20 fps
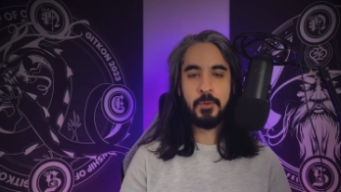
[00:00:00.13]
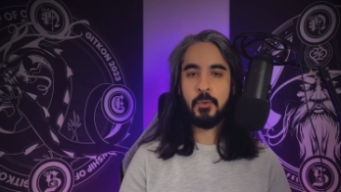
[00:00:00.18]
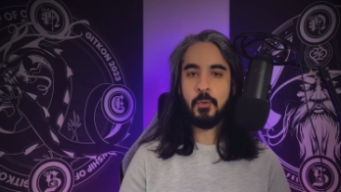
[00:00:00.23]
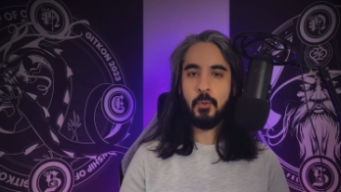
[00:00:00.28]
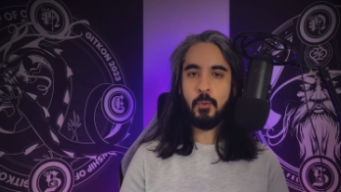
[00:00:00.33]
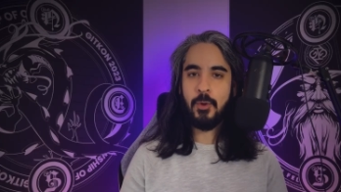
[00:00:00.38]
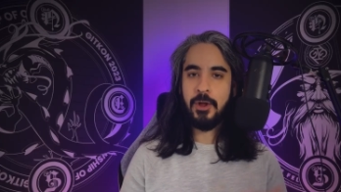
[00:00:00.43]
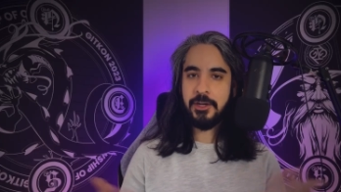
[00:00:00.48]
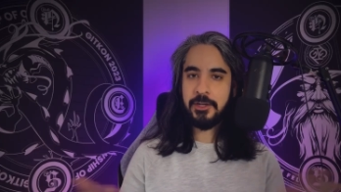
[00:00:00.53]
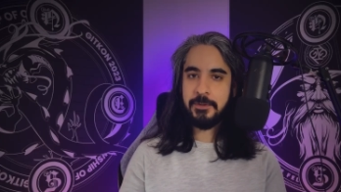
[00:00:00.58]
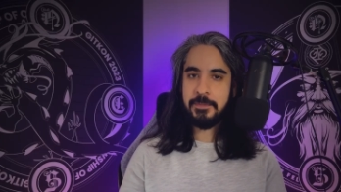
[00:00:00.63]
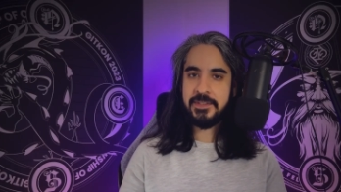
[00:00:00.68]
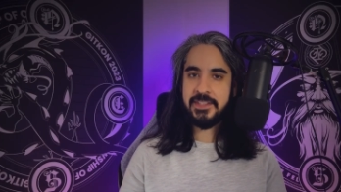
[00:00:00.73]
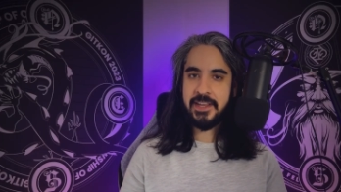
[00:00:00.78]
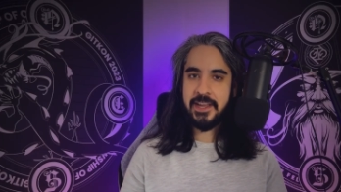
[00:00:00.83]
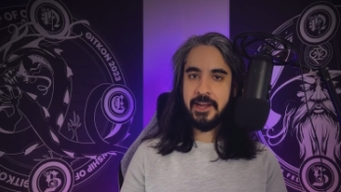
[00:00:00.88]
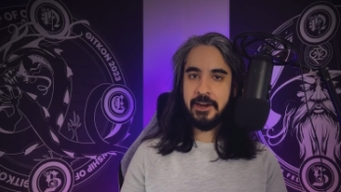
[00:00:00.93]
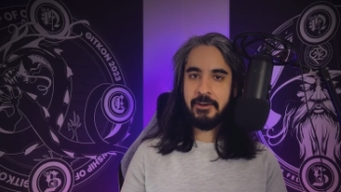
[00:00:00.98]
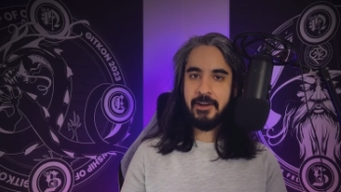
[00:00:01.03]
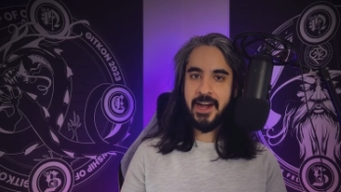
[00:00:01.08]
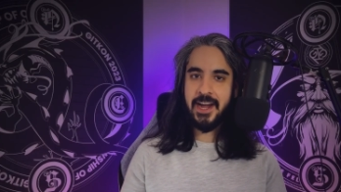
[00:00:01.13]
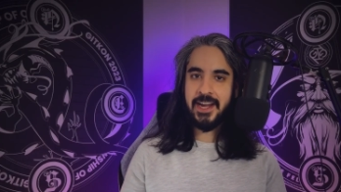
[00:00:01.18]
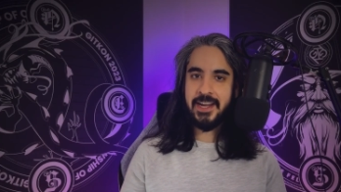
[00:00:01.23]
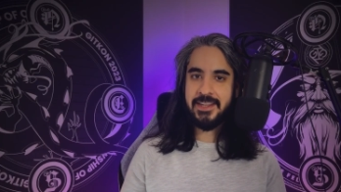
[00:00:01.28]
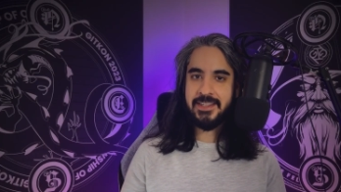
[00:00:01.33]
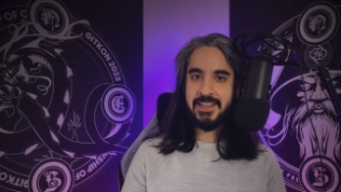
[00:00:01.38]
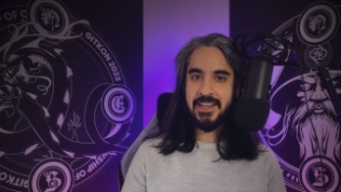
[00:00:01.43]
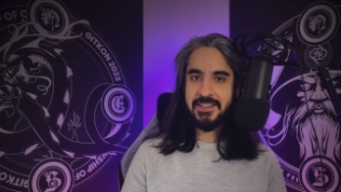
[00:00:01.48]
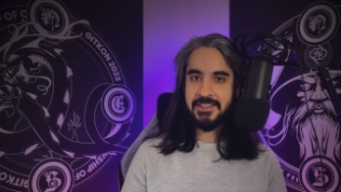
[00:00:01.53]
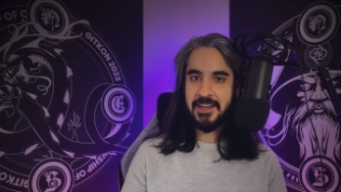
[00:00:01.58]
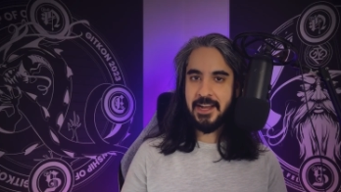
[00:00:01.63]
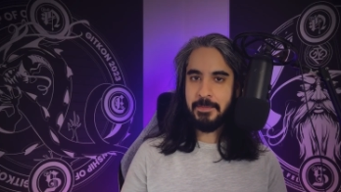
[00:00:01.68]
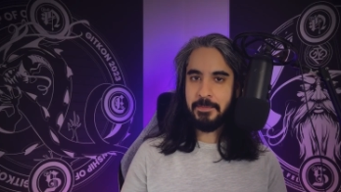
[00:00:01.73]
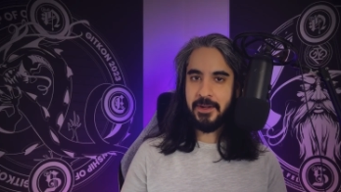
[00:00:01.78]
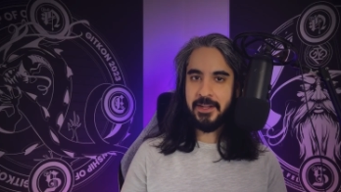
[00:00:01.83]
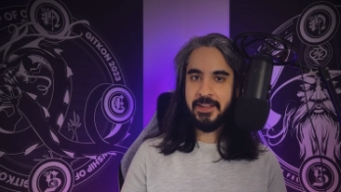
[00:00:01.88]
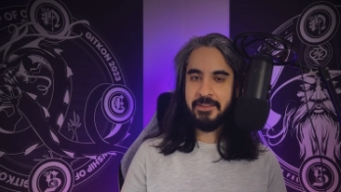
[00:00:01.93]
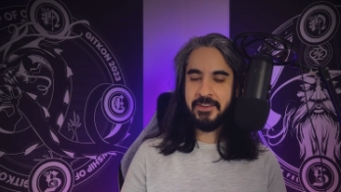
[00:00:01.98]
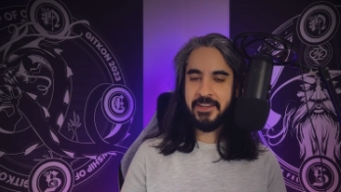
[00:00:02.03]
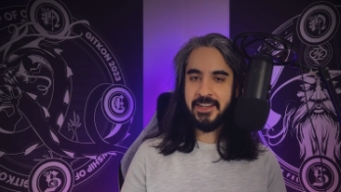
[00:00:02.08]
Welcome to GitKraken Desktop
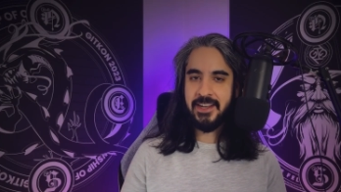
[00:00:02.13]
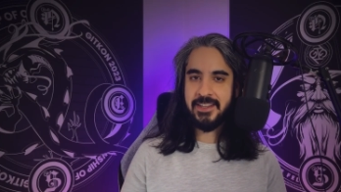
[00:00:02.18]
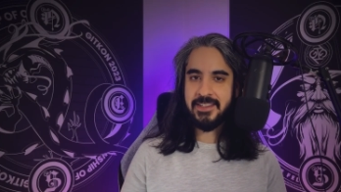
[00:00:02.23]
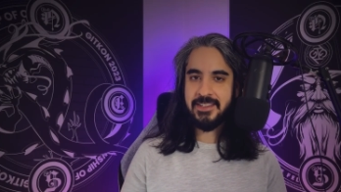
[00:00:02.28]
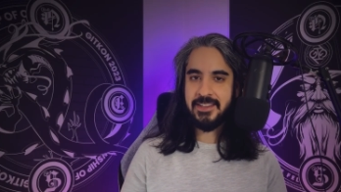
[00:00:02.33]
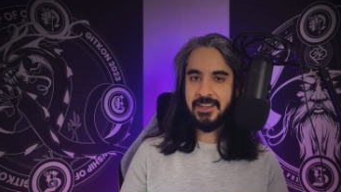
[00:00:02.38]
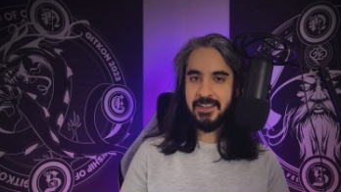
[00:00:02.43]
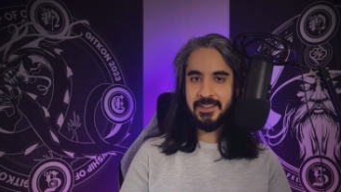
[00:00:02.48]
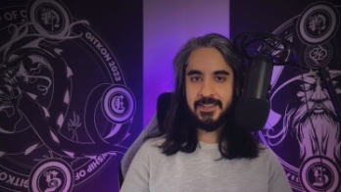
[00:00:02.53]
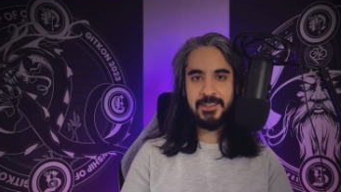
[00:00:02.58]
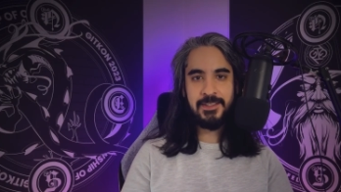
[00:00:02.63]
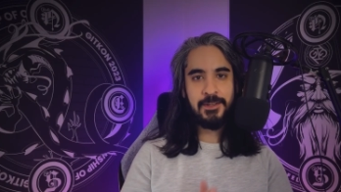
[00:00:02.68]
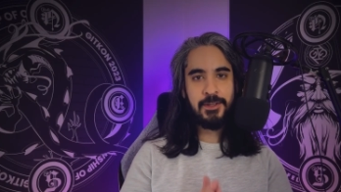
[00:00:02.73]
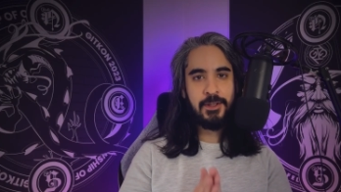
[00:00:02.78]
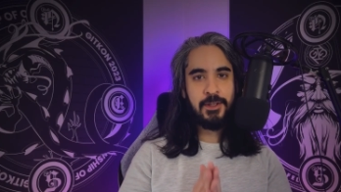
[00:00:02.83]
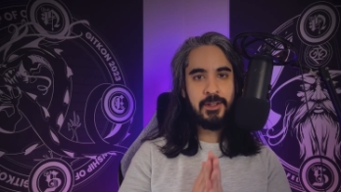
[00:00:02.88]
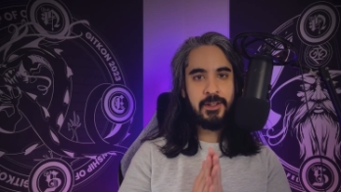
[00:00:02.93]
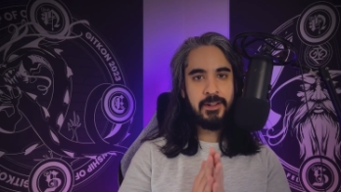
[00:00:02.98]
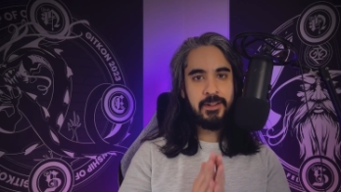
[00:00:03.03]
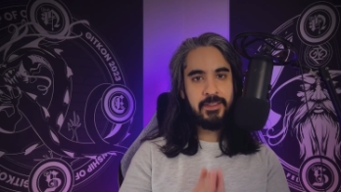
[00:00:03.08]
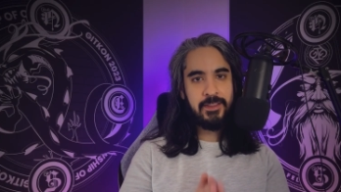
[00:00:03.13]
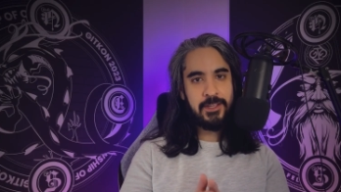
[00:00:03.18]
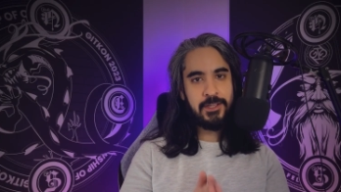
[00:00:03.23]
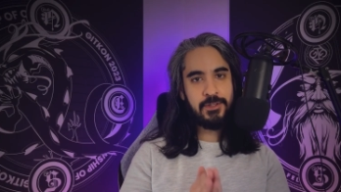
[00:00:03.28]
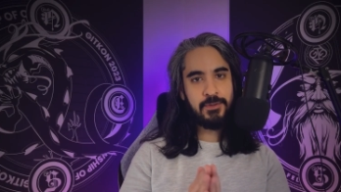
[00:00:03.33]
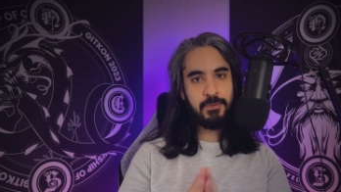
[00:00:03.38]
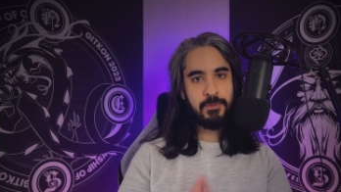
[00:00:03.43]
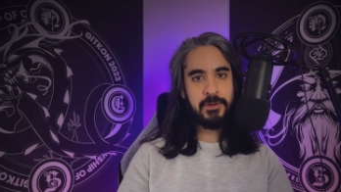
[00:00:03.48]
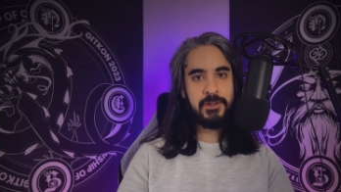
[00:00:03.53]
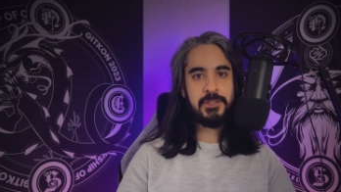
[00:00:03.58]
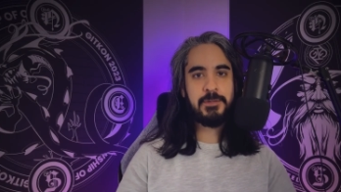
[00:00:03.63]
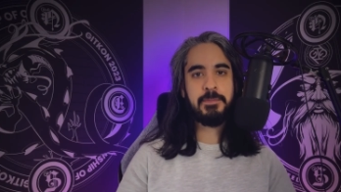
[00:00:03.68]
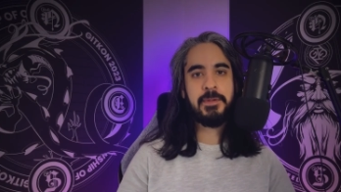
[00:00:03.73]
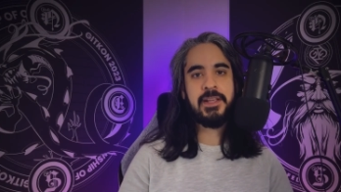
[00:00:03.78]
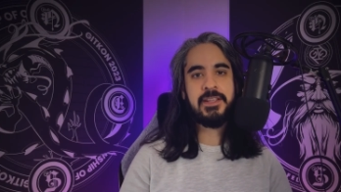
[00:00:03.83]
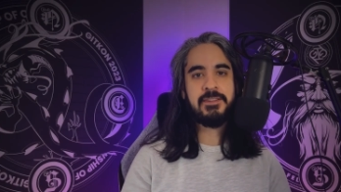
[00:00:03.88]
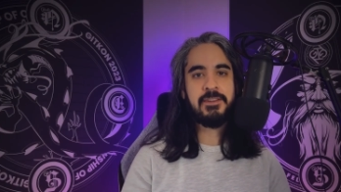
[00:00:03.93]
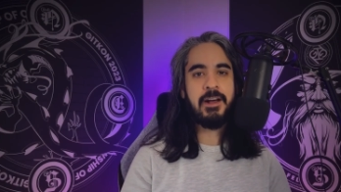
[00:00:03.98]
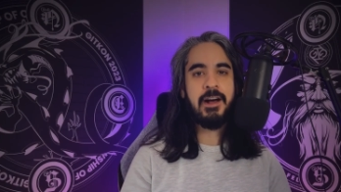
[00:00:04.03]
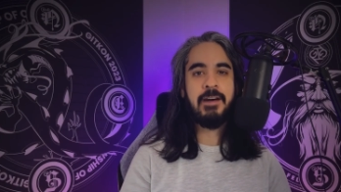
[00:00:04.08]
eleven point six. This one is
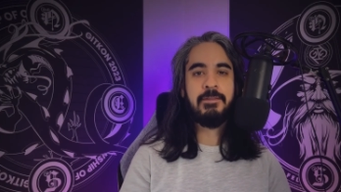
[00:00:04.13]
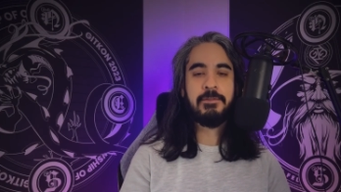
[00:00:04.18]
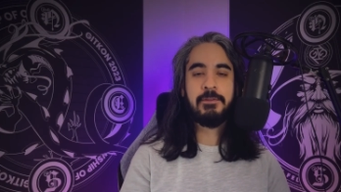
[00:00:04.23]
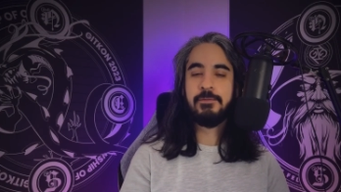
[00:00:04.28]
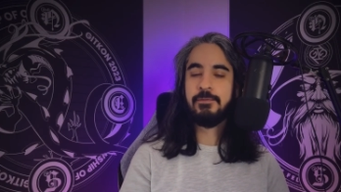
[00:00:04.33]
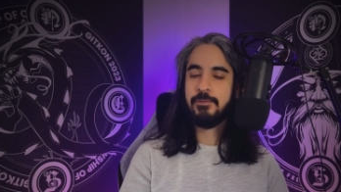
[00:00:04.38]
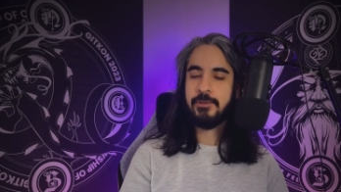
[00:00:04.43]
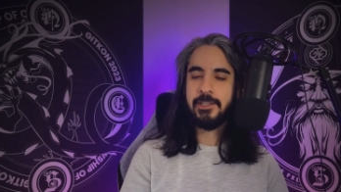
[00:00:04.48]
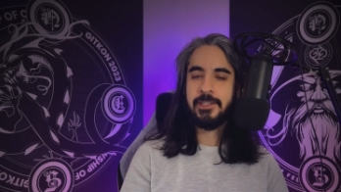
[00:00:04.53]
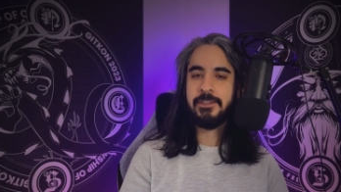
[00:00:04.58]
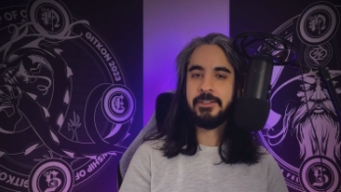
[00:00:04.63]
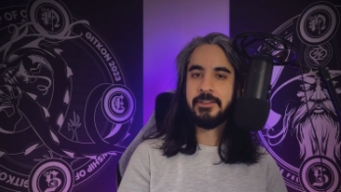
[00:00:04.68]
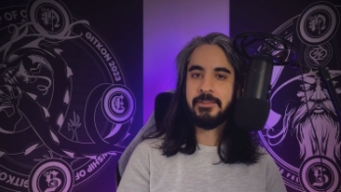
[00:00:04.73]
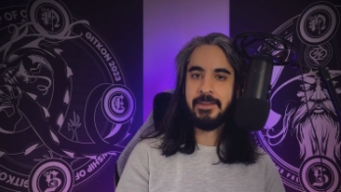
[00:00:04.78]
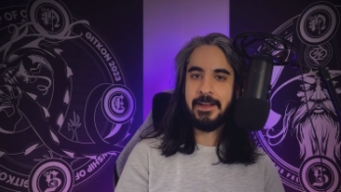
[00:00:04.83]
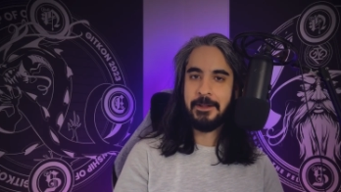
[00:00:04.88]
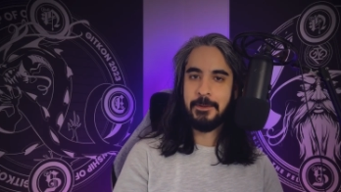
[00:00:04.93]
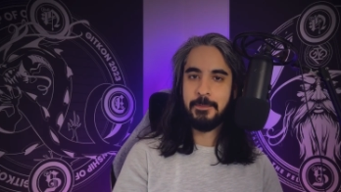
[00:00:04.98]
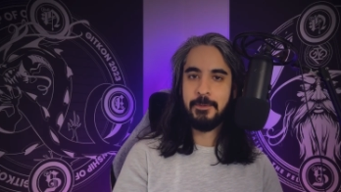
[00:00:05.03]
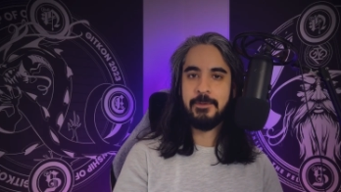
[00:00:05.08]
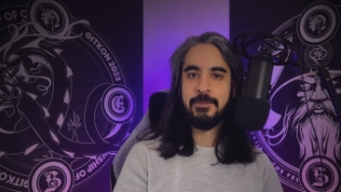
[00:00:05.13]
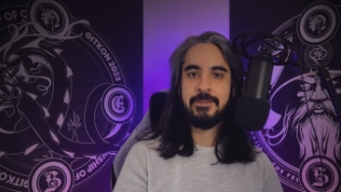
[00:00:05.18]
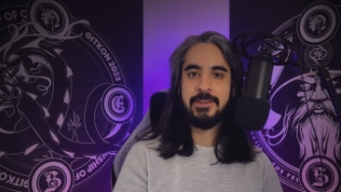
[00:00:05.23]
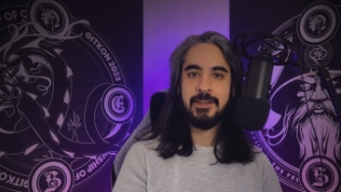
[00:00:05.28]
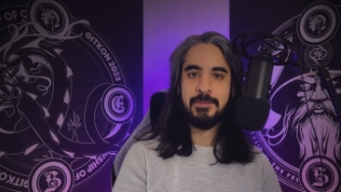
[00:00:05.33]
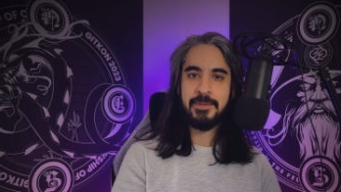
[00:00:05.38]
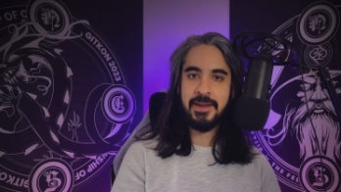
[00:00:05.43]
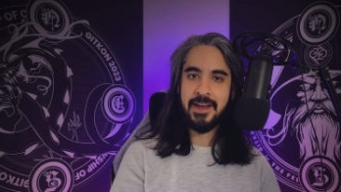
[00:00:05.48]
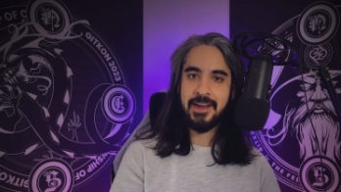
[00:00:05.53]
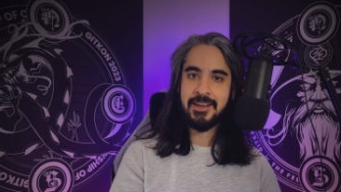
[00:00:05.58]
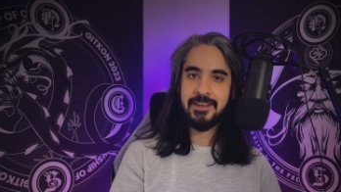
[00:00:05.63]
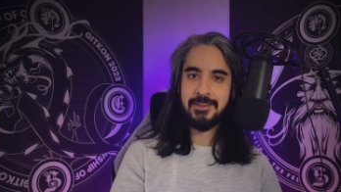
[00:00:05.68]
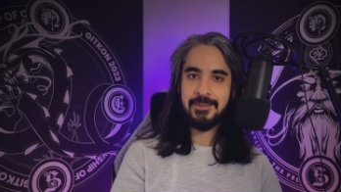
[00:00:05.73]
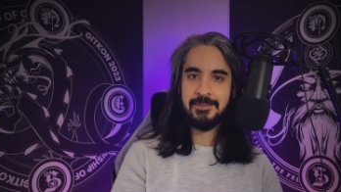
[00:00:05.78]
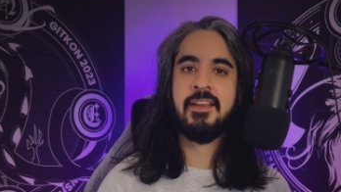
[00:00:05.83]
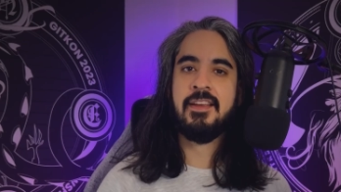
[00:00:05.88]
based off of real developer feedback.